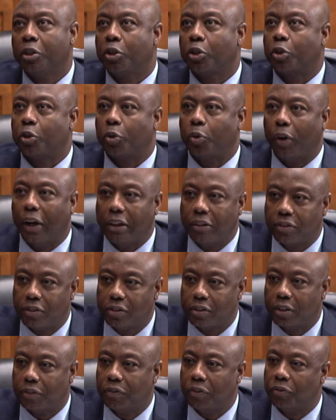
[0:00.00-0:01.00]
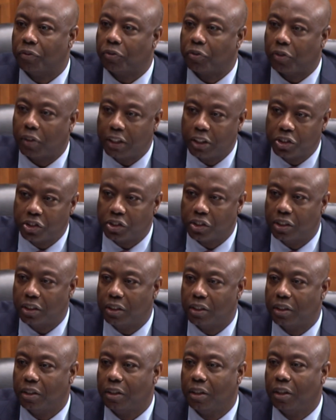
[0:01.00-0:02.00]
crisis of
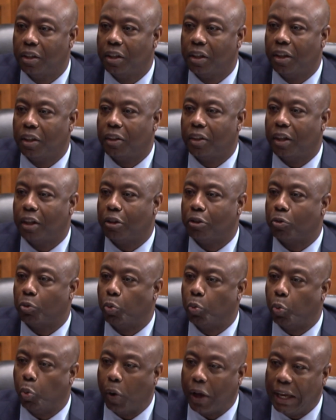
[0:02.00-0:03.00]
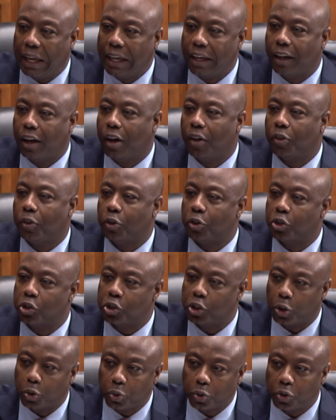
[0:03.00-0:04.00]
inflation that is weighing on their
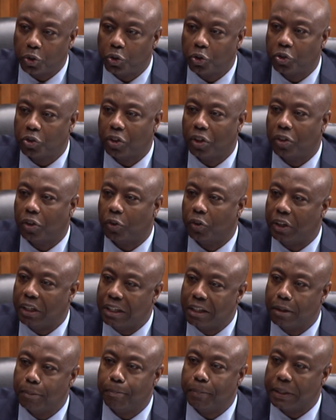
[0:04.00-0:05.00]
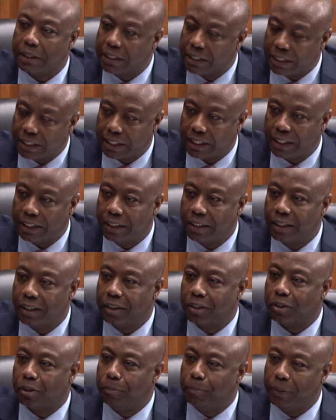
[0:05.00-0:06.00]
shoulders and their inability
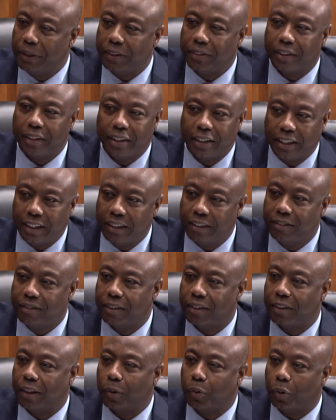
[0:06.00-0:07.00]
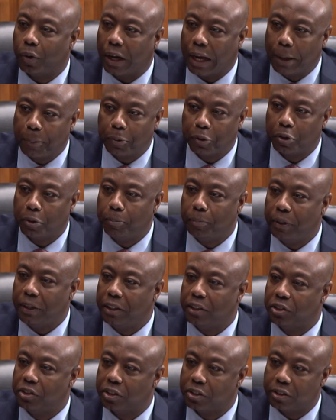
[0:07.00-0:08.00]
to meet the needs that they were able to
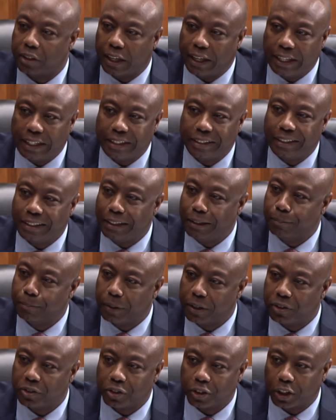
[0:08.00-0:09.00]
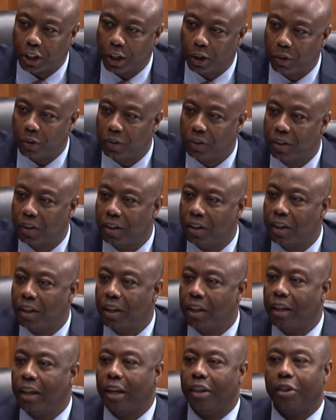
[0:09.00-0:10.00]
meet just 18 months ago.
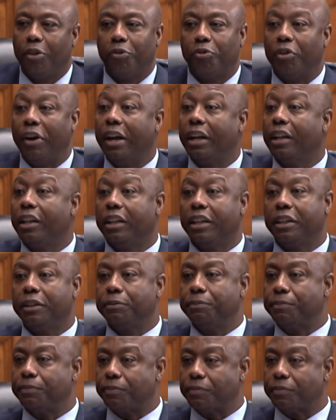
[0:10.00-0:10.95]
And then finally,